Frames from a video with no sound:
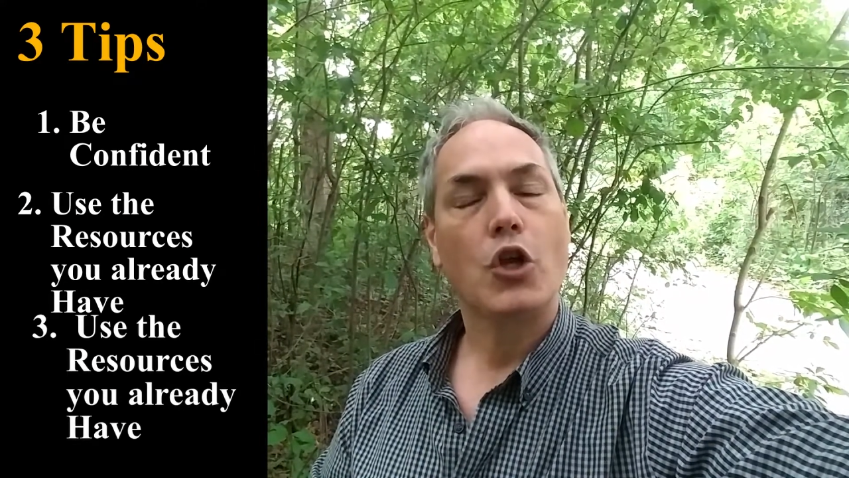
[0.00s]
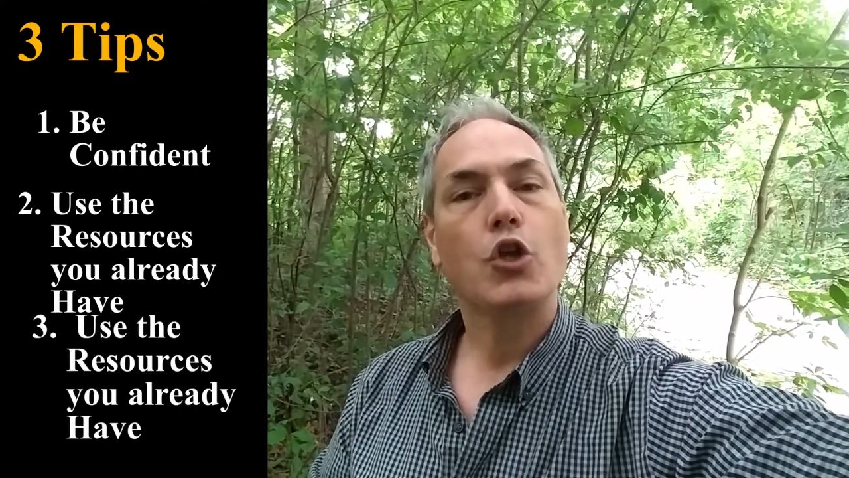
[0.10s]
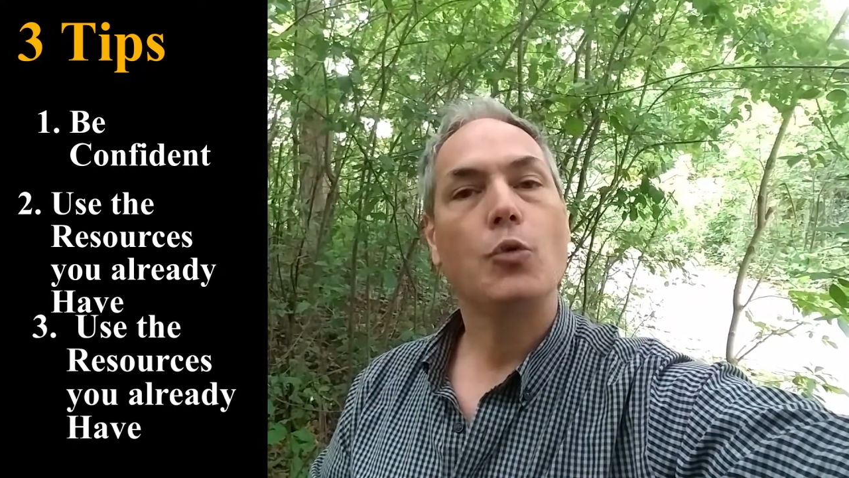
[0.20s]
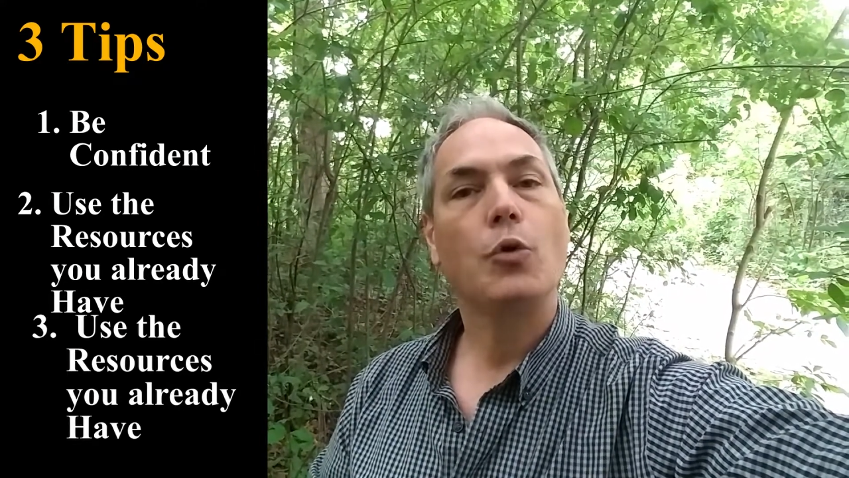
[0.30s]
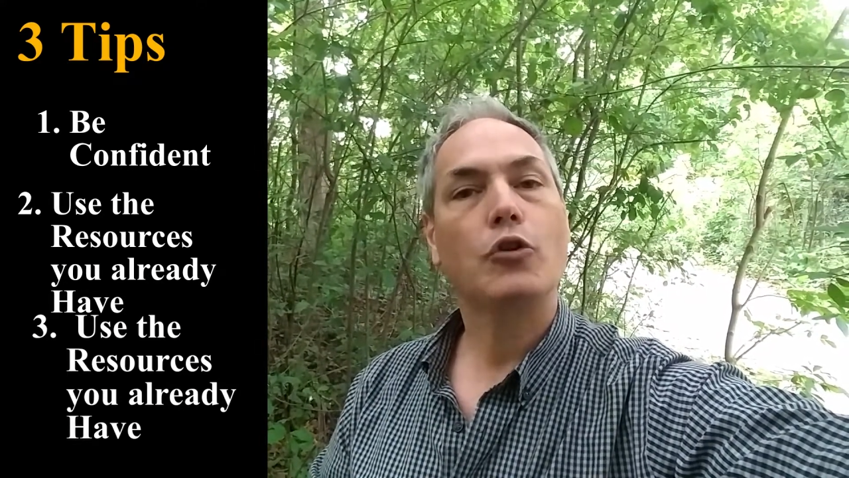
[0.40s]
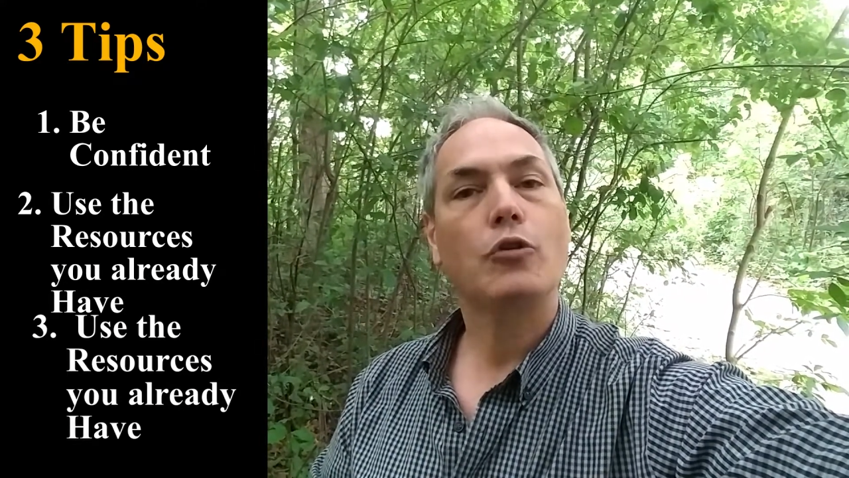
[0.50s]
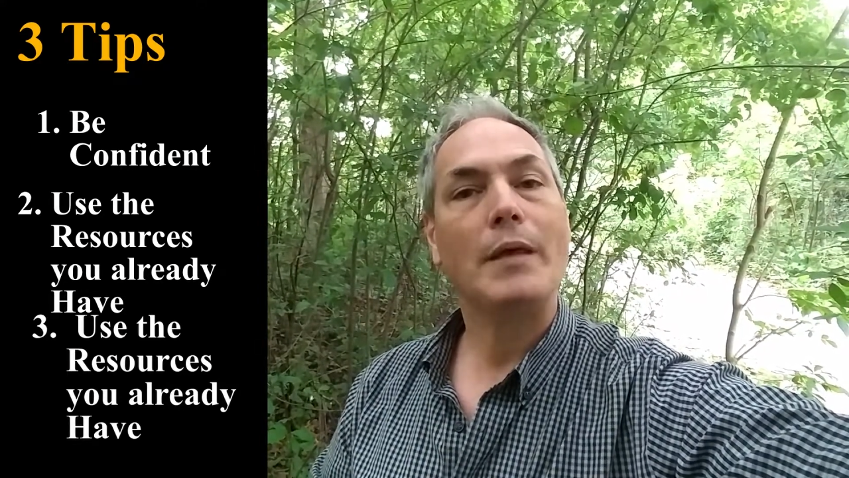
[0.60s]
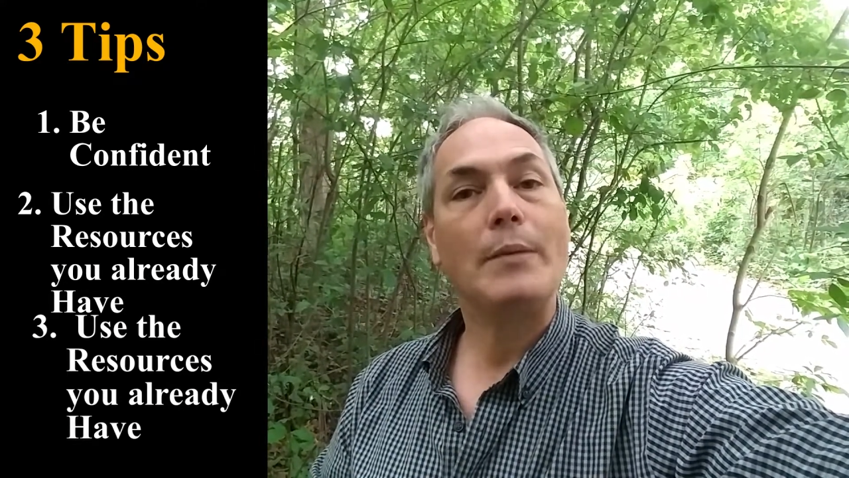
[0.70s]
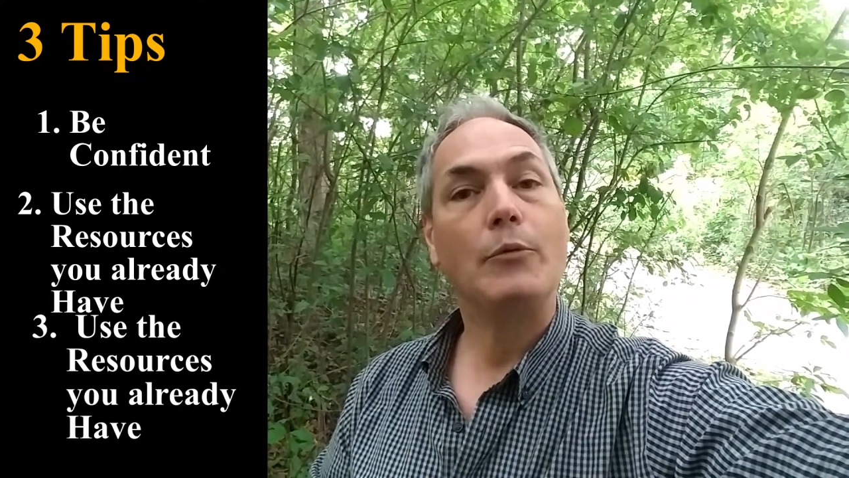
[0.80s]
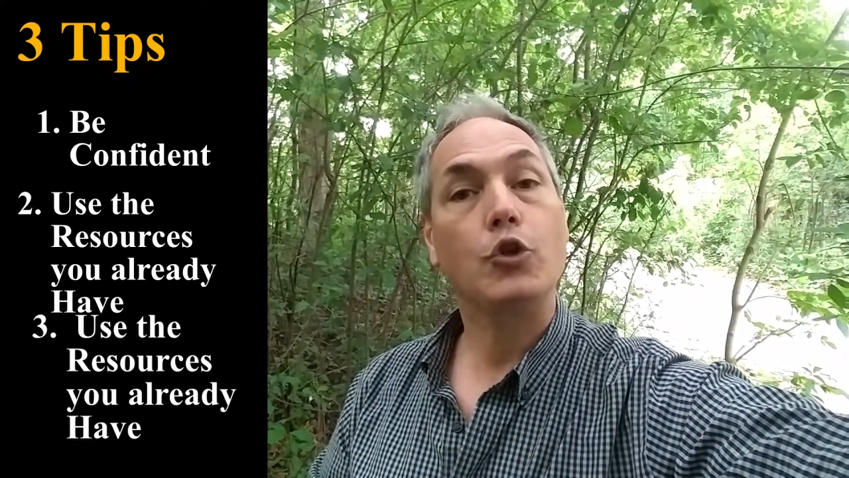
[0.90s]
You want to
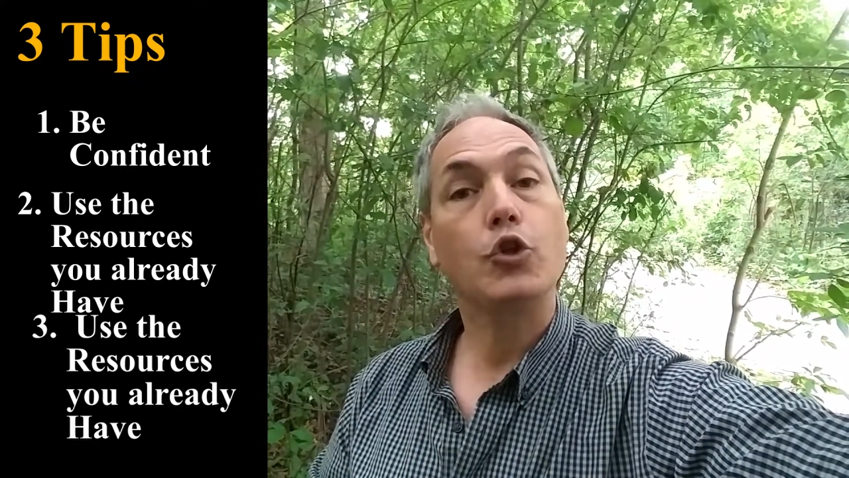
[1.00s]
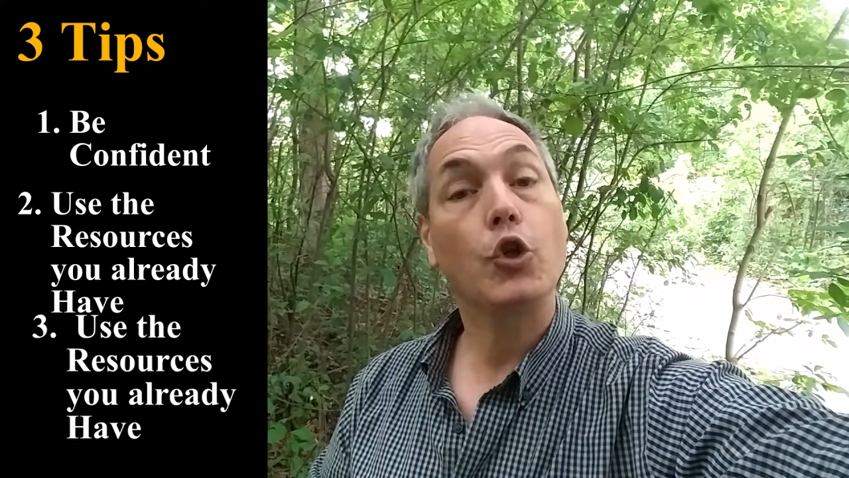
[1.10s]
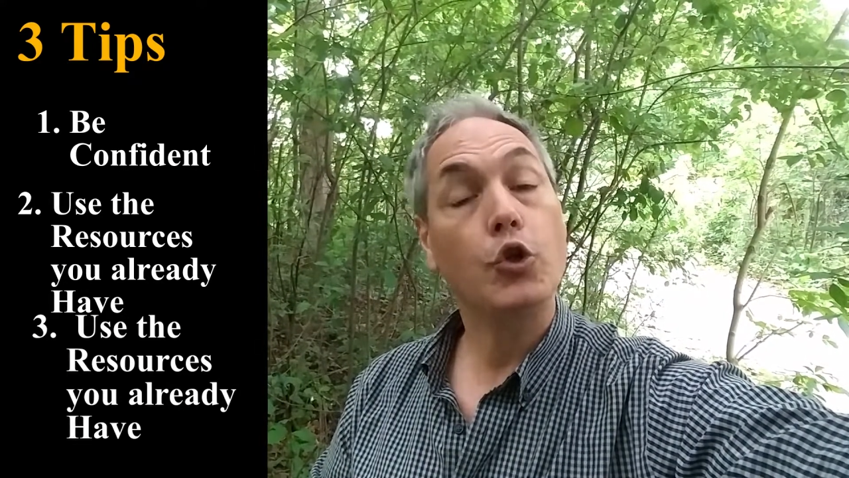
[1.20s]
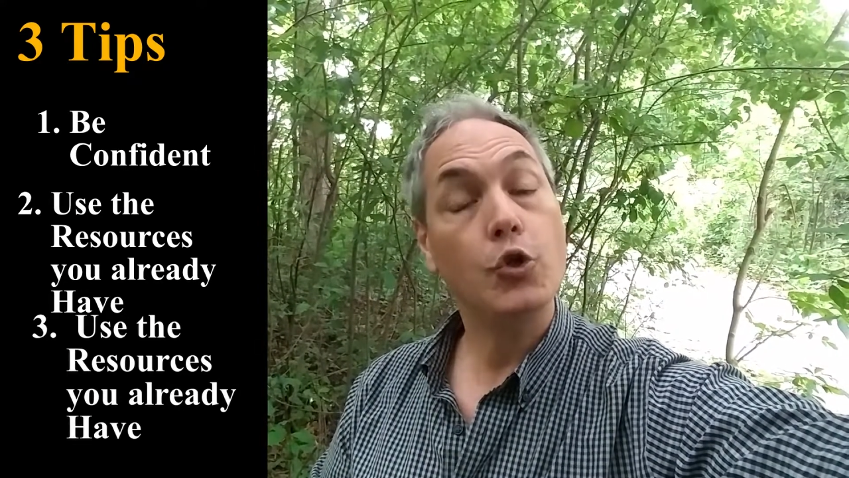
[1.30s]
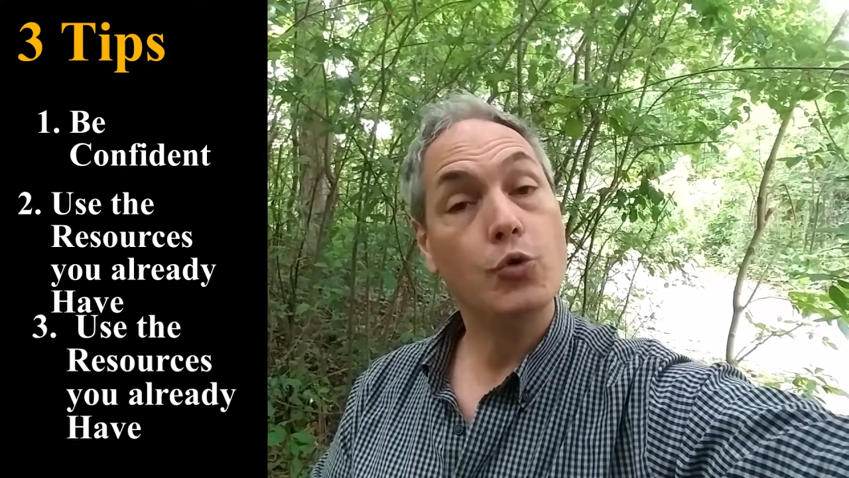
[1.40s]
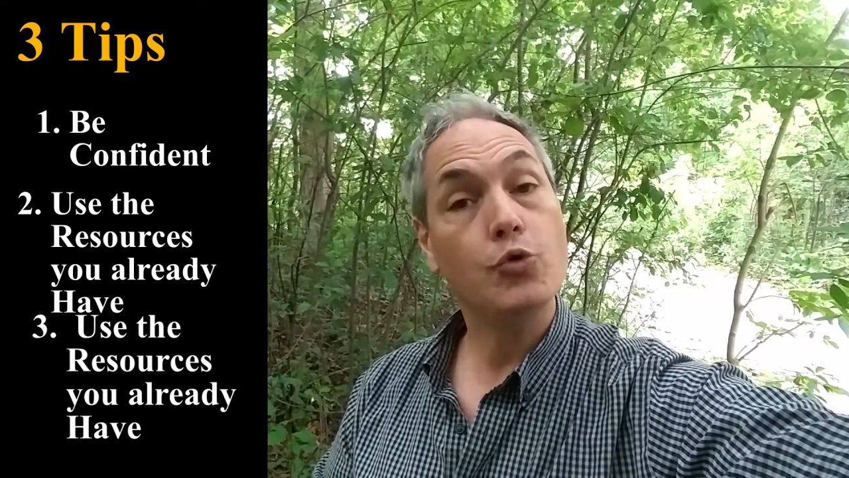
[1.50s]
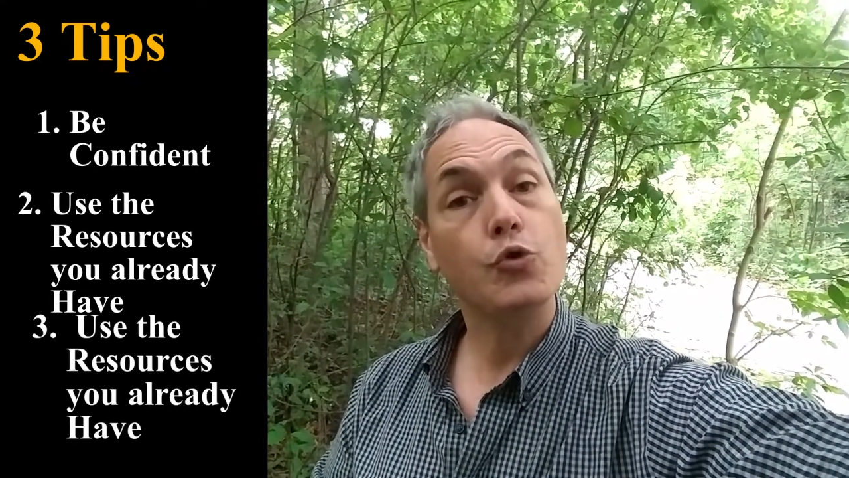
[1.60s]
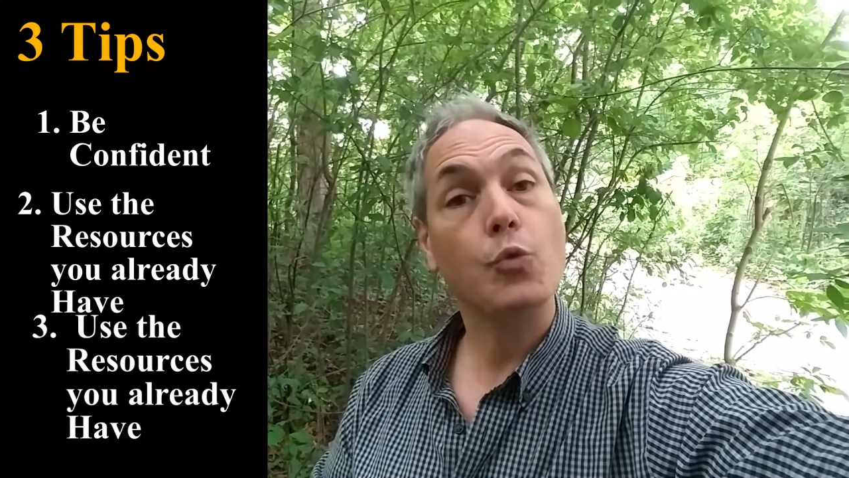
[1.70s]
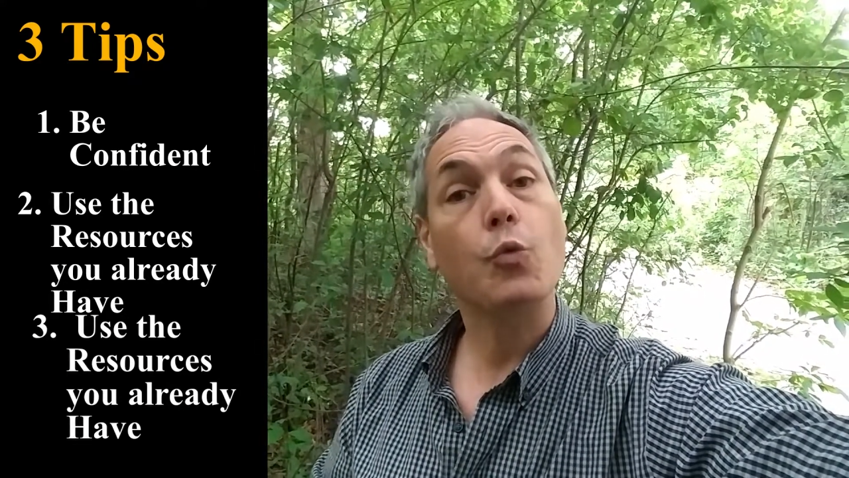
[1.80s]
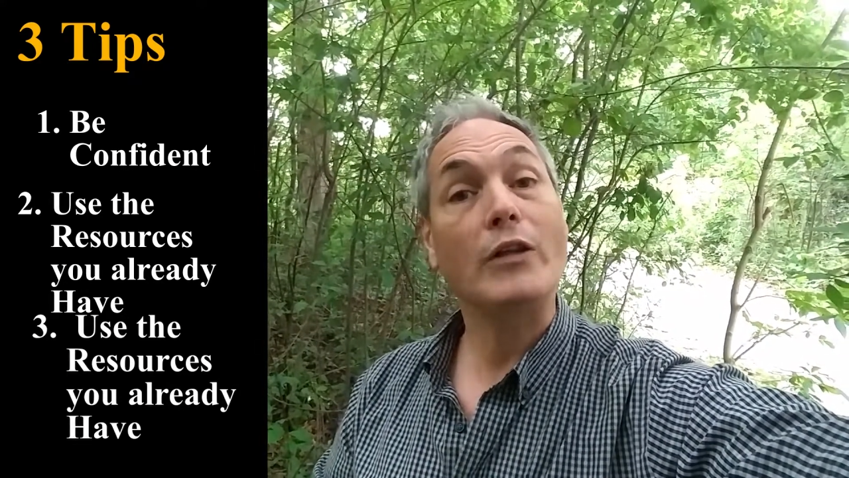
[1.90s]
be able to use
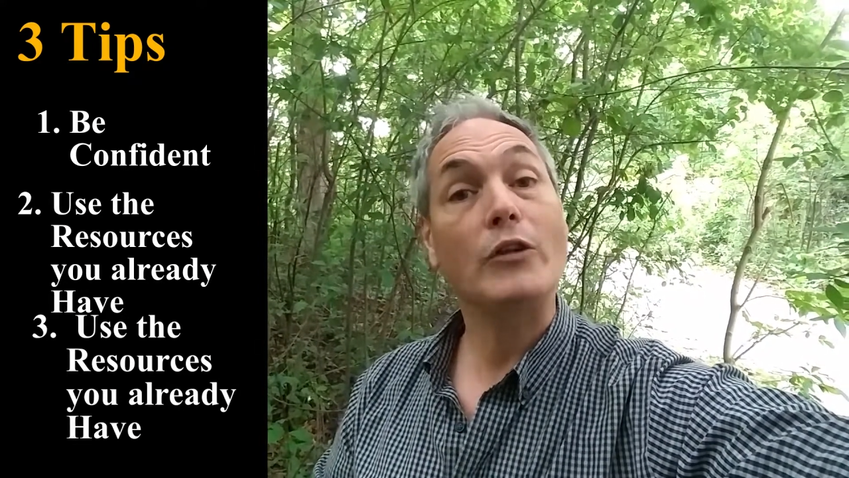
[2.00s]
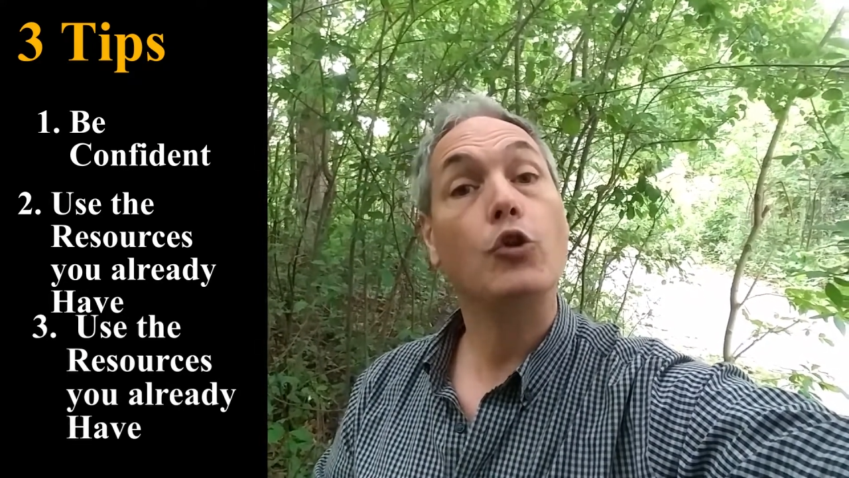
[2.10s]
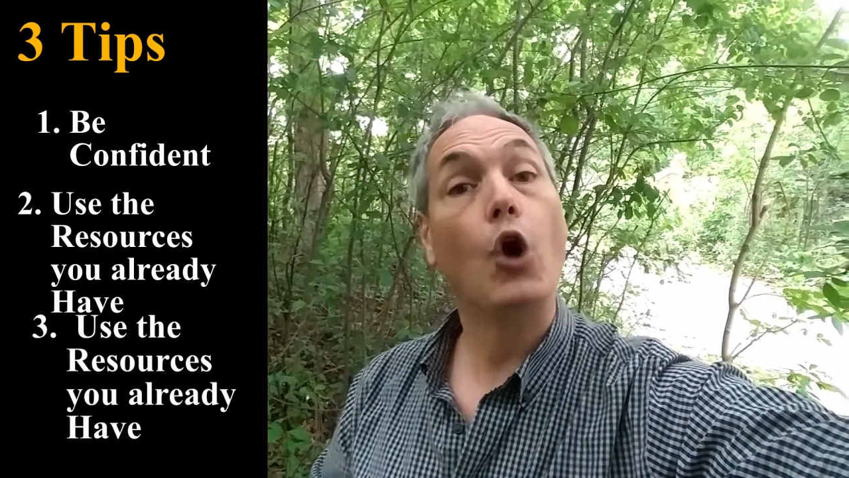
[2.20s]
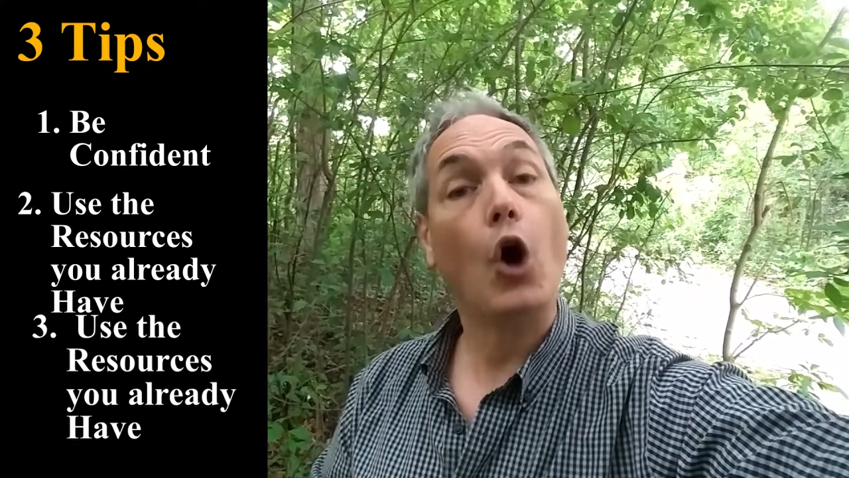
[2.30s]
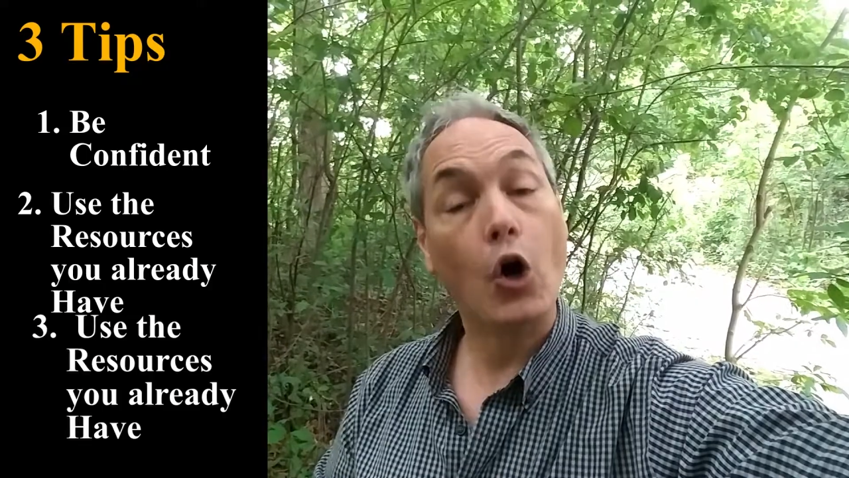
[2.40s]
what you